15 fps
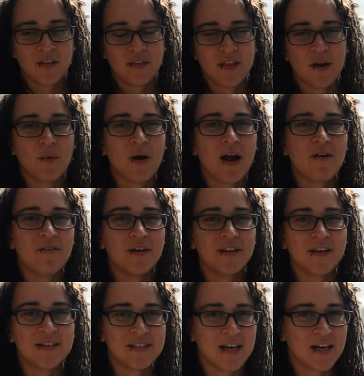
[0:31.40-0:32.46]
they were having
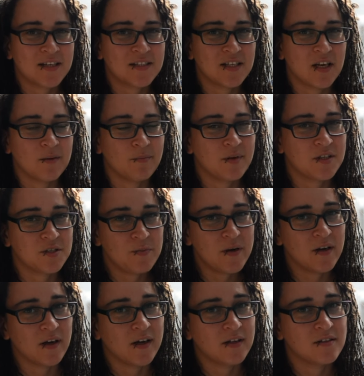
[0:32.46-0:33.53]
the exact same
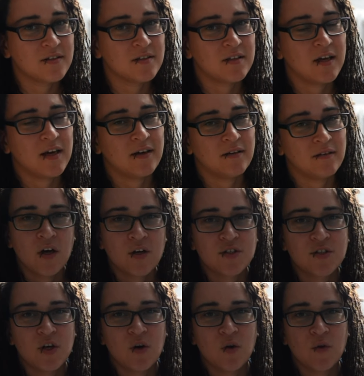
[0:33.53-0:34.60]
experience.
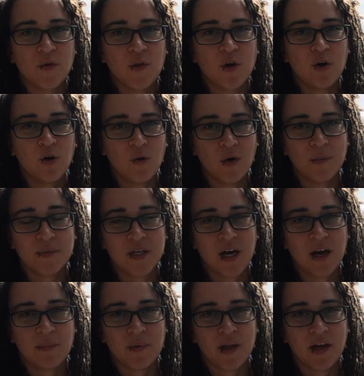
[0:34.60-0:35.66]
So the Hookworm
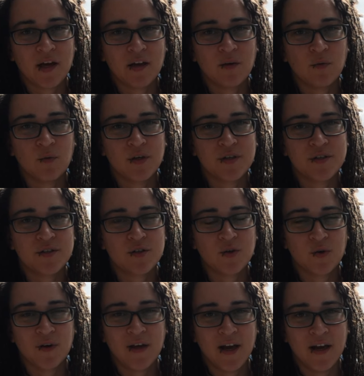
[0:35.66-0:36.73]
Timeline was
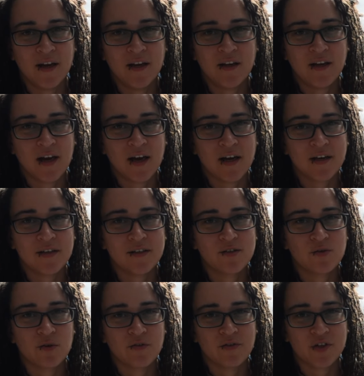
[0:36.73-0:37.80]
created as
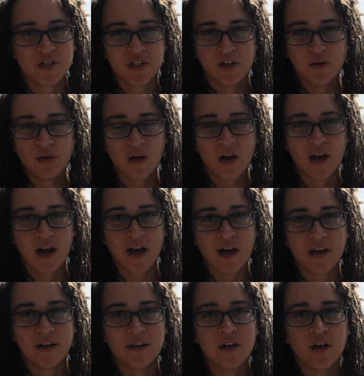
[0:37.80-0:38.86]
sort of a general
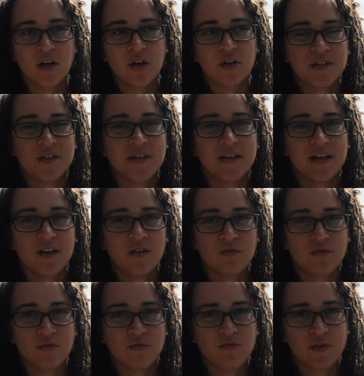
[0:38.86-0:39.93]
guide to give
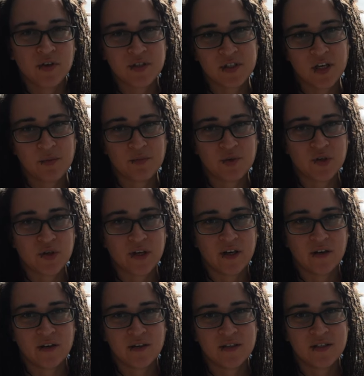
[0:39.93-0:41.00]
first-time
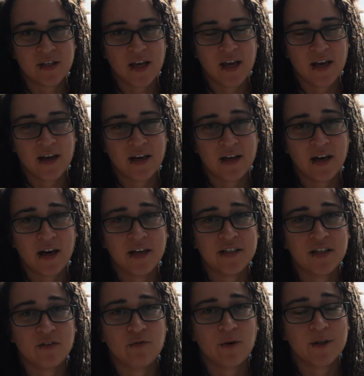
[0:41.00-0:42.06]
treaters an
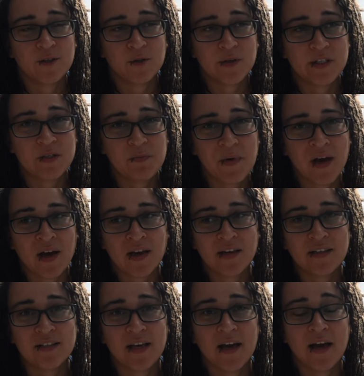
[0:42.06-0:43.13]
idea of what to
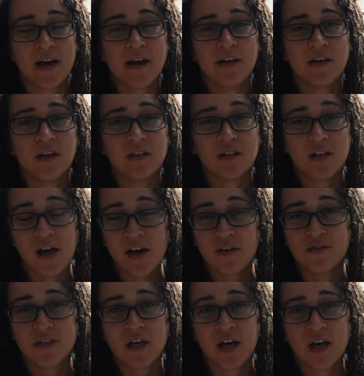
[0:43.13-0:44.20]
expect, and a lot
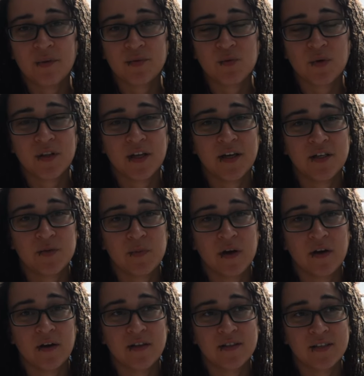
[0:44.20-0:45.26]
of times what they
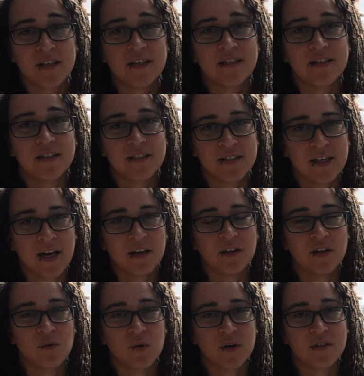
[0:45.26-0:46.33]
experience is
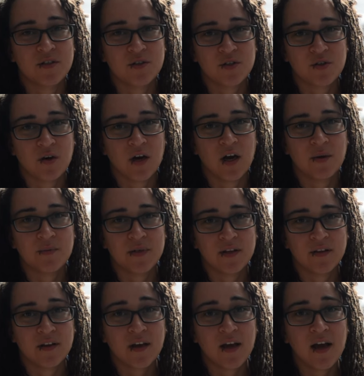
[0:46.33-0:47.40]
exactly what's described
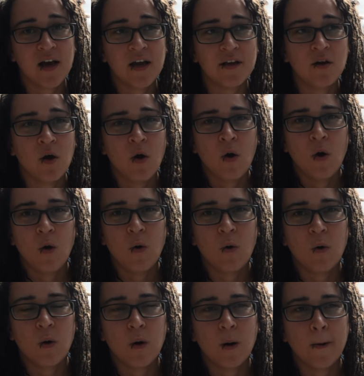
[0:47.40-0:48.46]
in the guide,
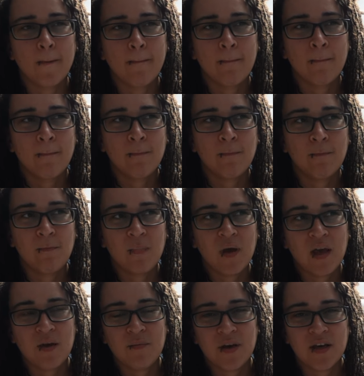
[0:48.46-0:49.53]
or
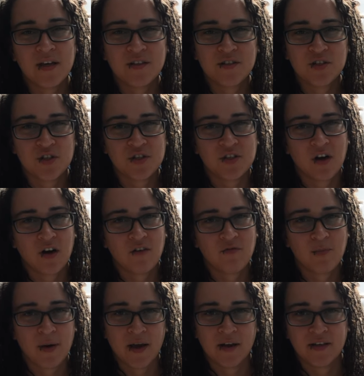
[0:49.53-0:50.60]
maybe it's just off
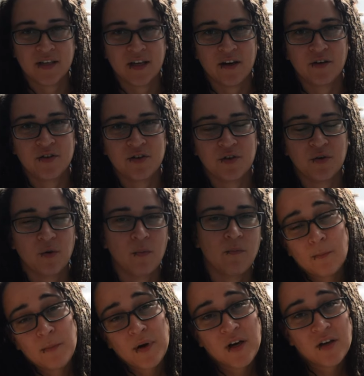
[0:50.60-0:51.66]
by a day or two.
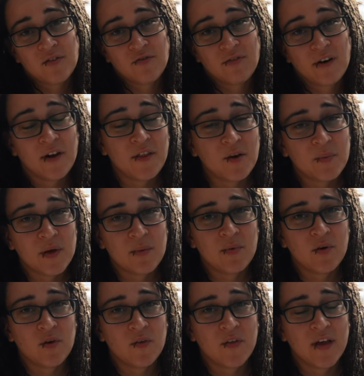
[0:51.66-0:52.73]
But for other
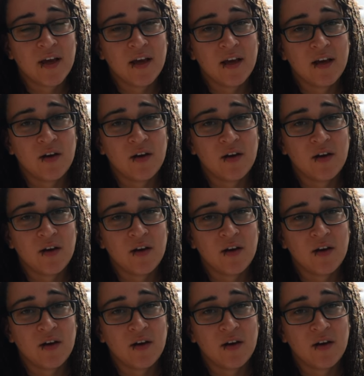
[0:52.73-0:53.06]
people, they